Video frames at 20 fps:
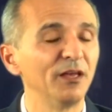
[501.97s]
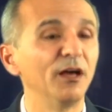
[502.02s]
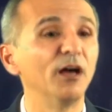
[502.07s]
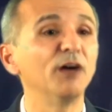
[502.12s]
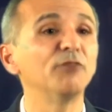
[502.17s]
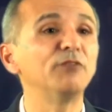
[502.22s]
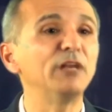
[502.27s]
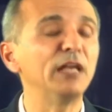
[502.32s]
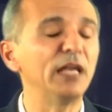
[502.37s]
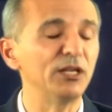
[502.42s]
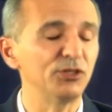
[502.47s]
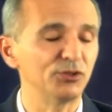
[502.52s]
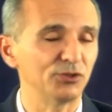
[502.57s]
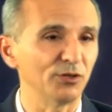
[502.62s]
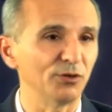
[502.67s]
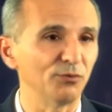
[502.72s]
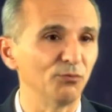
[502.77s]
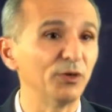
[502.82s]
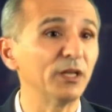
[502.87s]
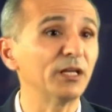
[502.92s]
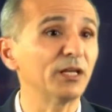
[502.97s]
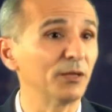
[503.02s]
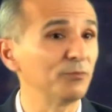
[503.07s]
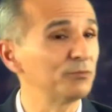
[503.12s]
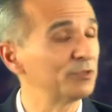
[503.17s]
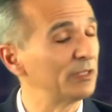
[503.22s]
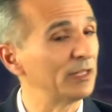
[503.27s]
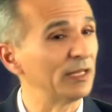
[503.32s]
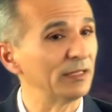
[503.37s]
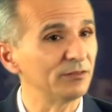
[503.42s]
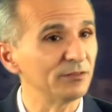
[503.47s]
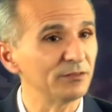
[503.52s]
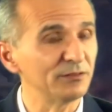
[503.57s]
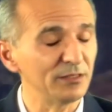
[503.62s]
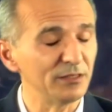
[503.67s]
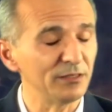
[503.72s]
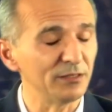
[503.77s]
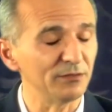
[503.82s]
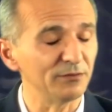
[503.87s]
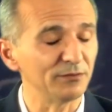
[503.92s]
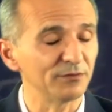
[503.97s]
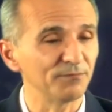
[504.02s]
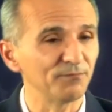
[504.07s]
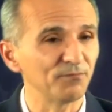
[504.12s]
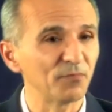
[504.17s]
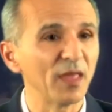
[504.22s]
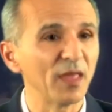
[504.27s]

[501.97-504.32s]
of nature when it comes to that disease.